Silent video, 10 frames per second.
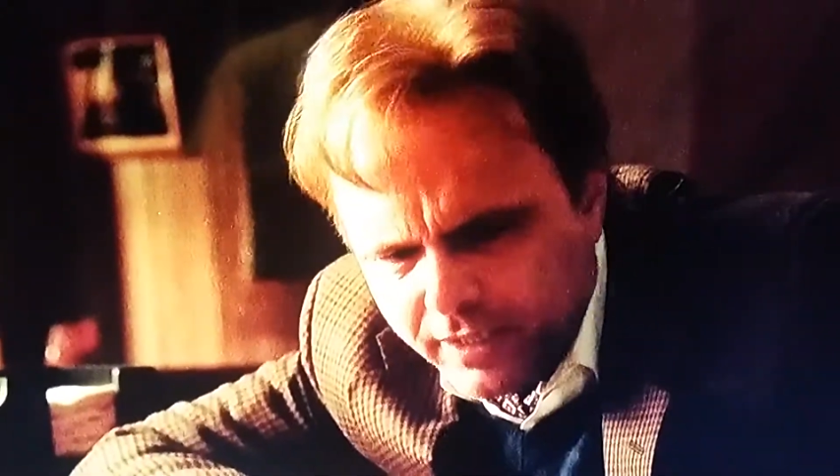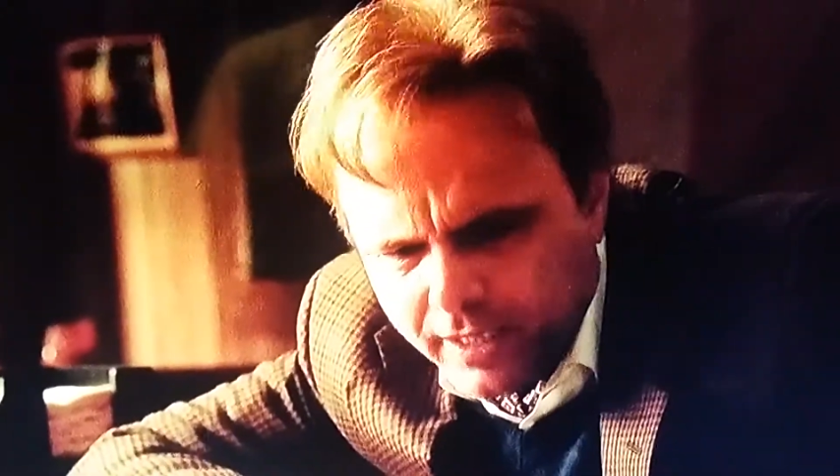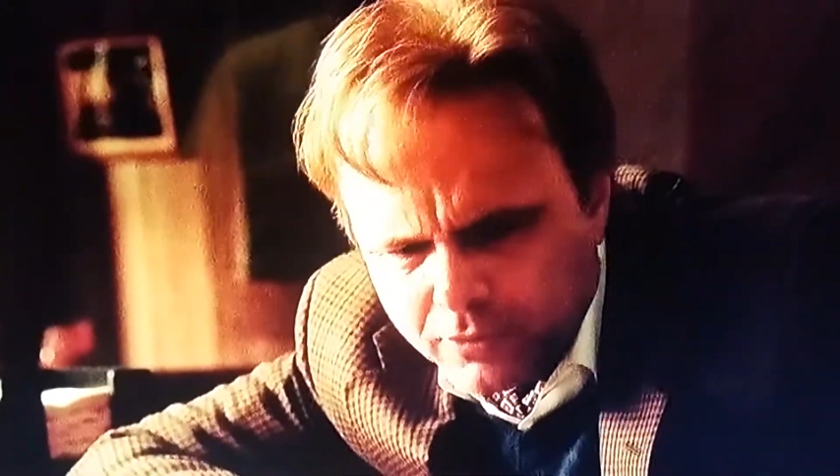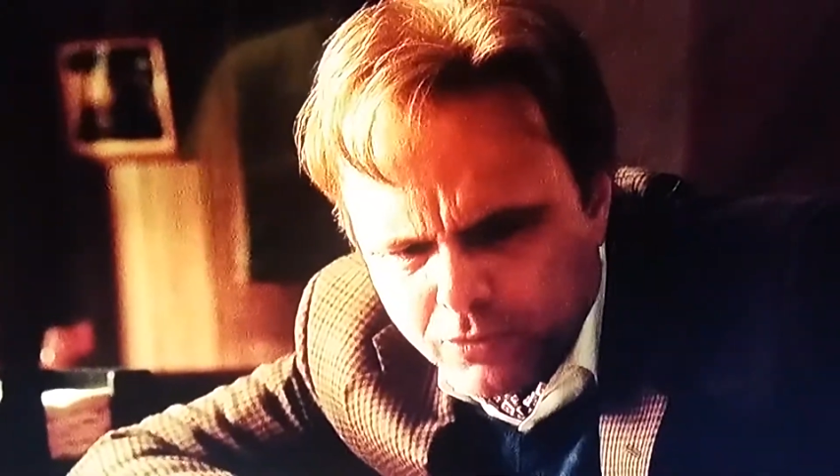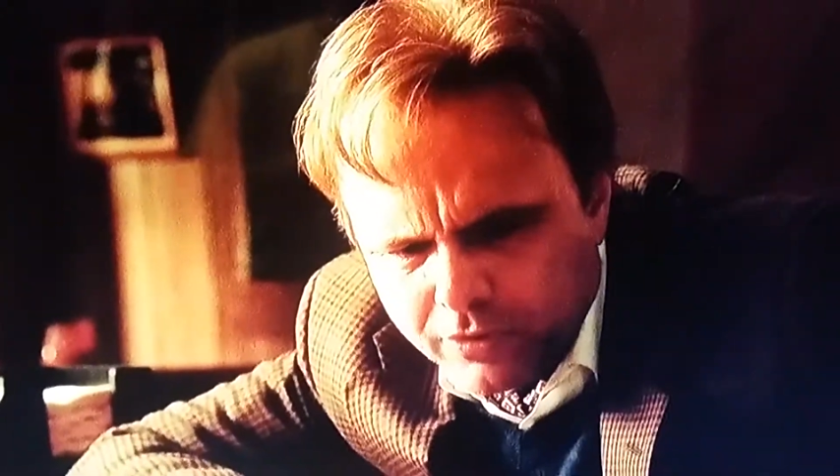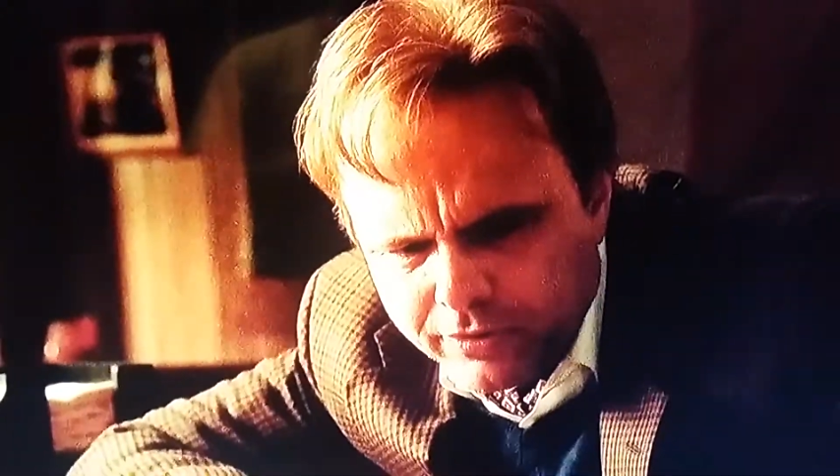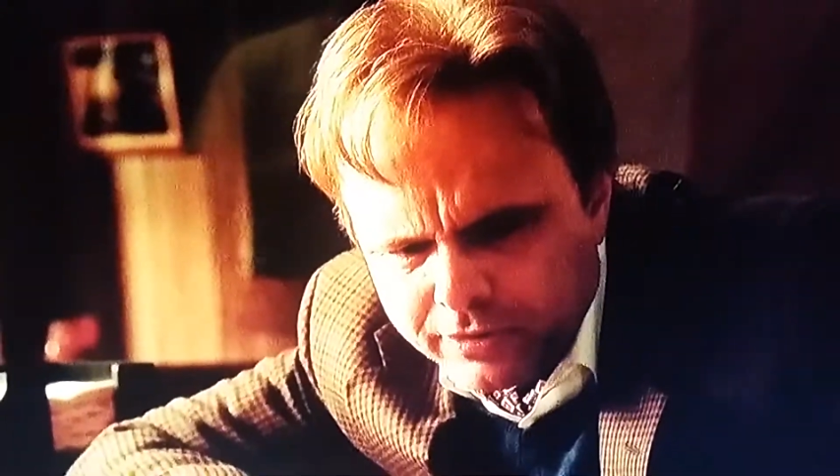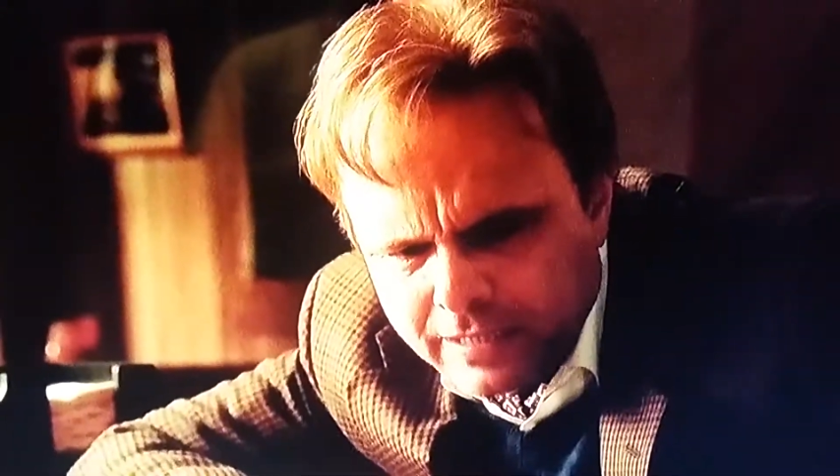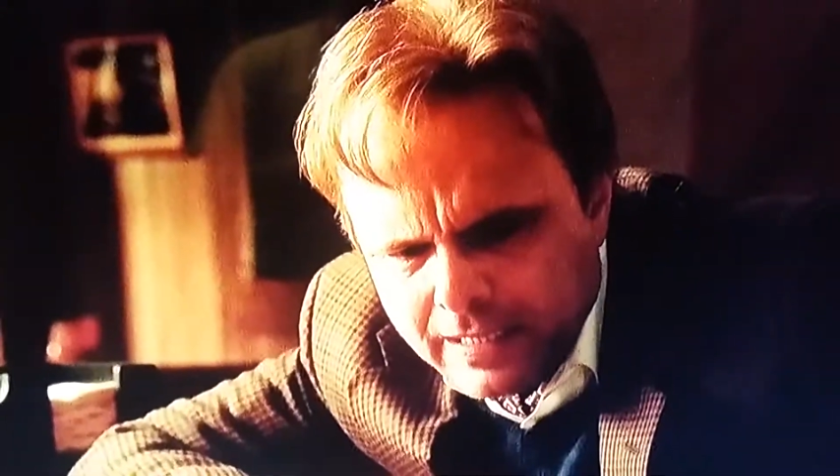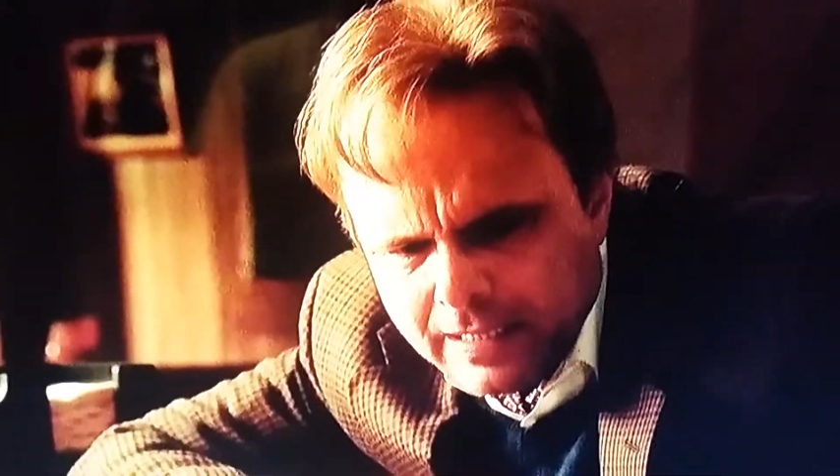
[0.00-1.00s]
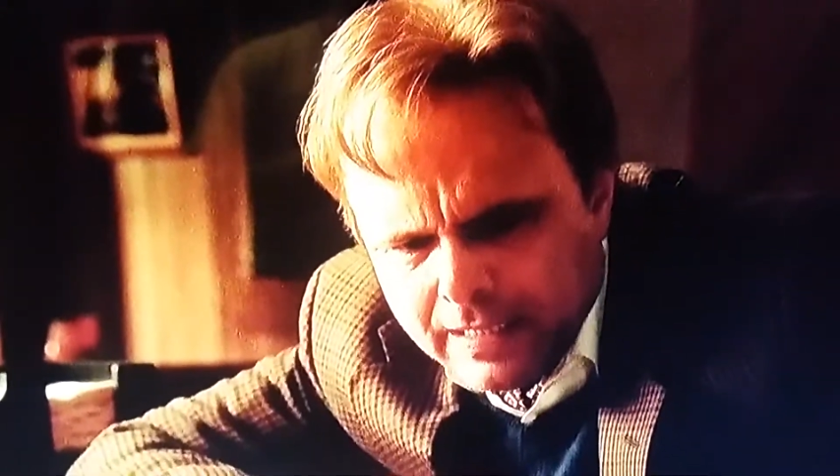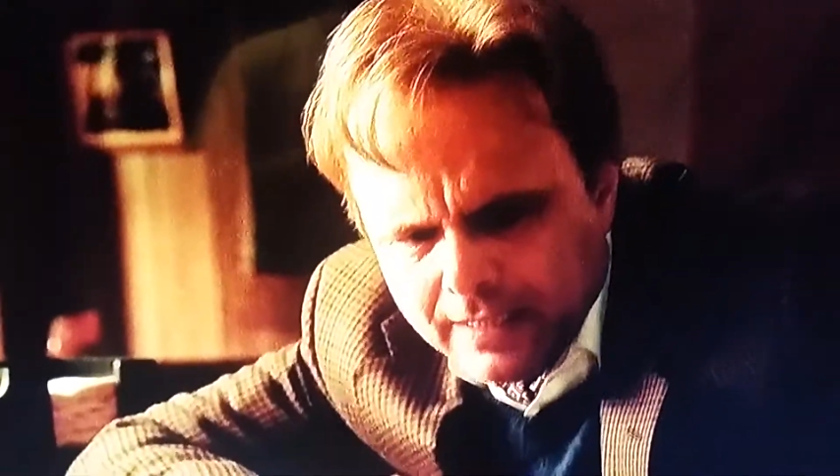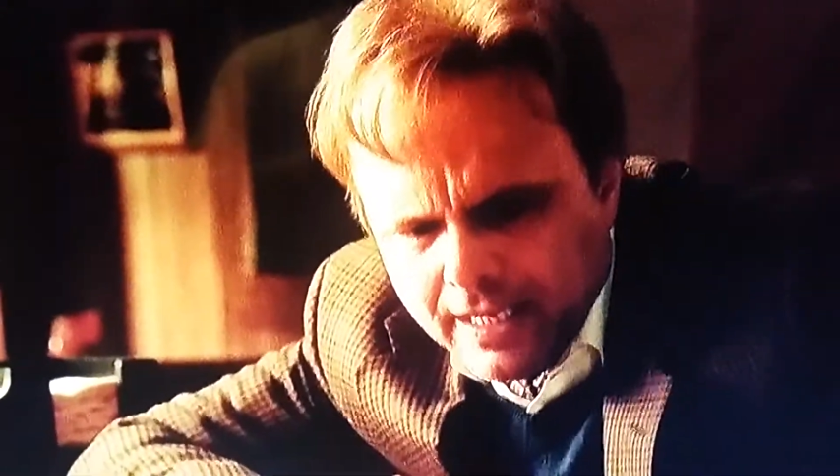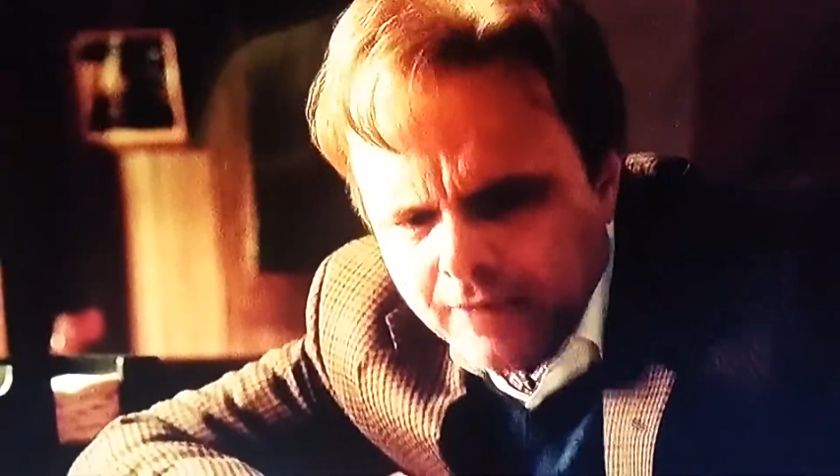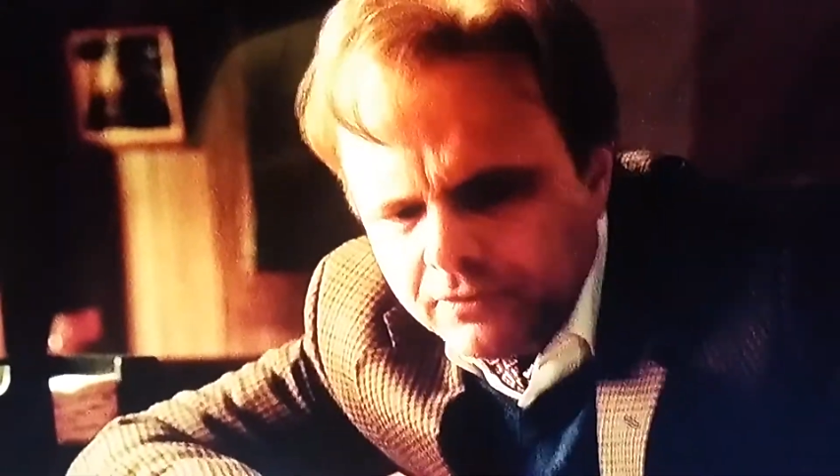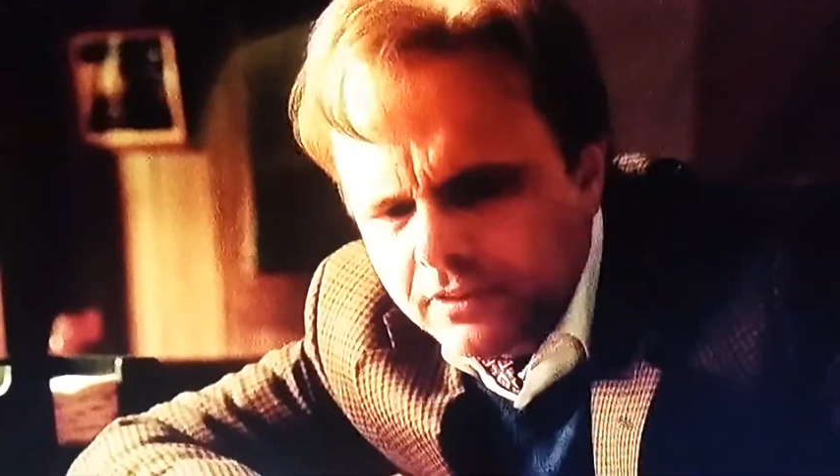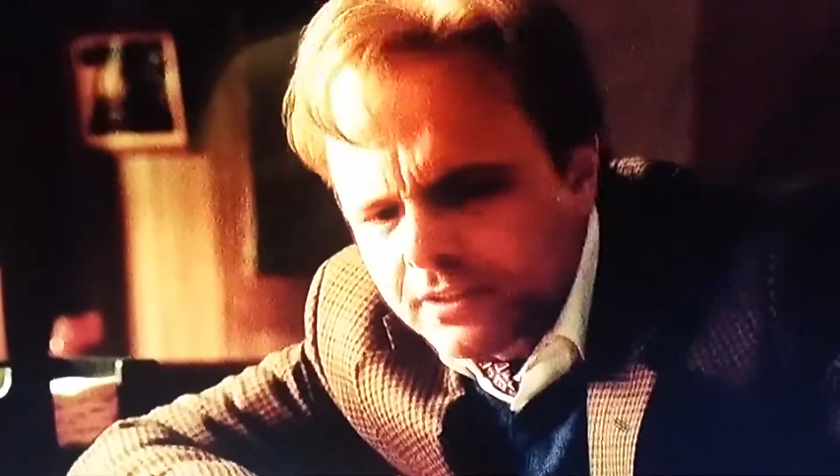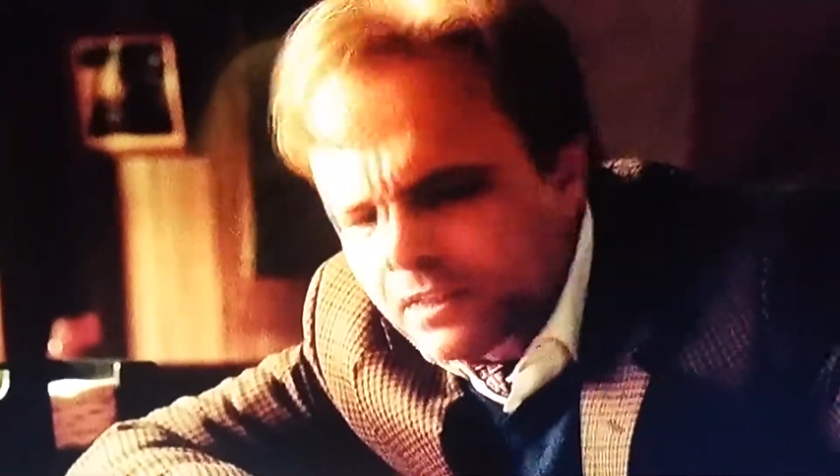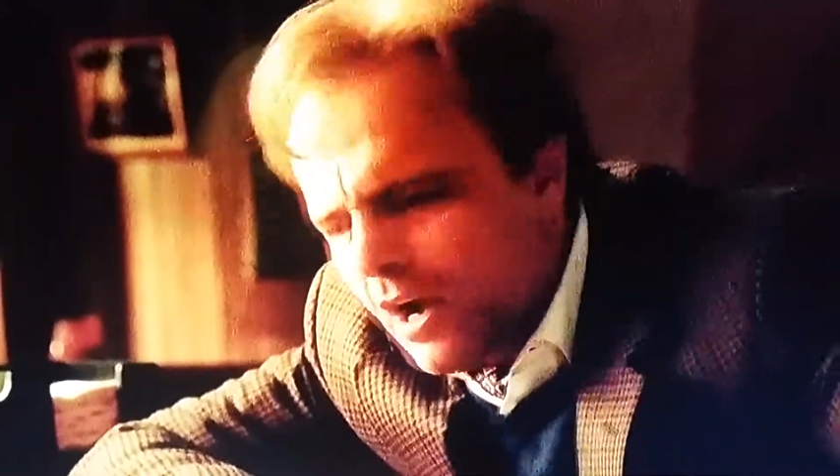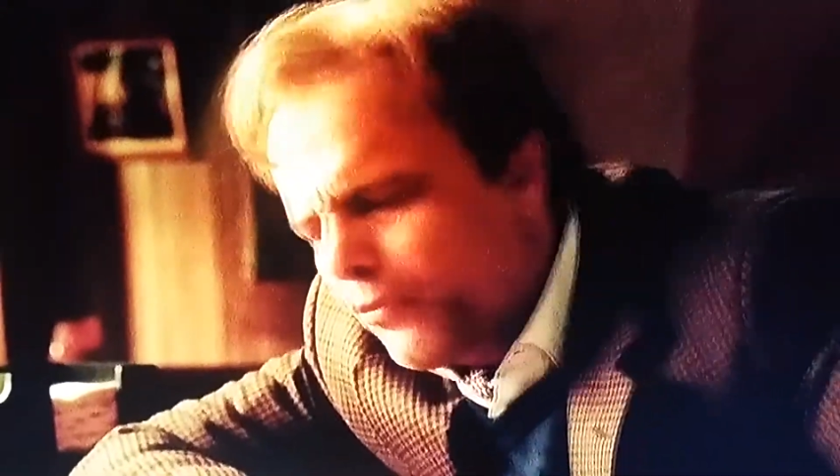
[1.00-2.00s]
at headquarters after
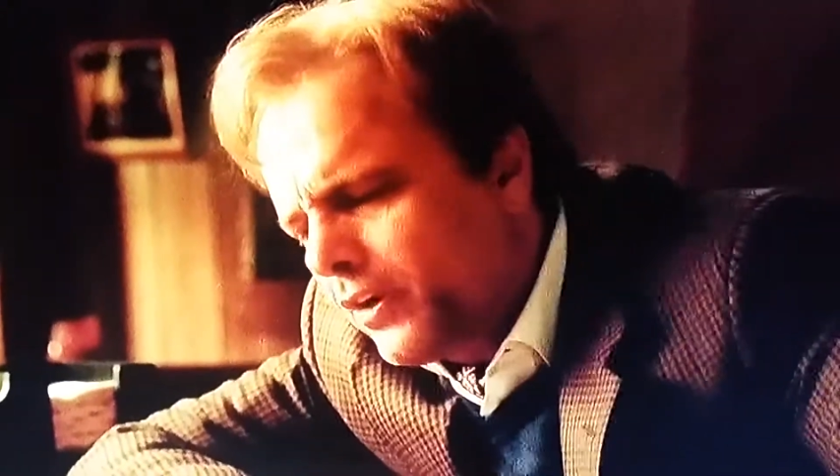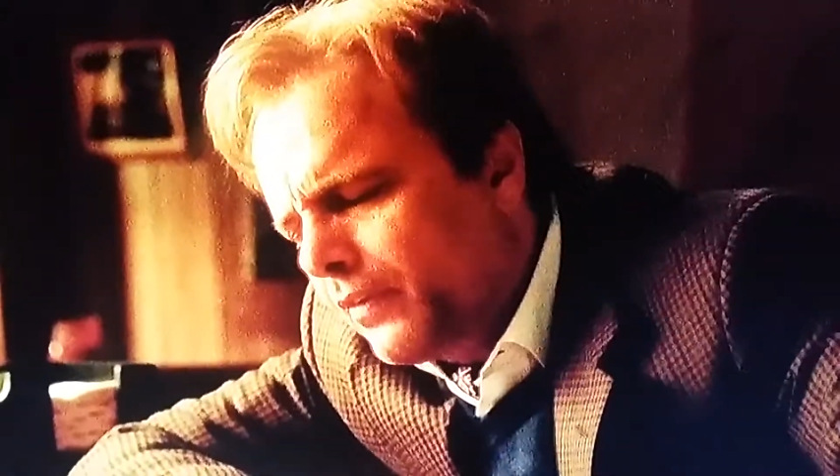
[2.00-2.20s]
discovery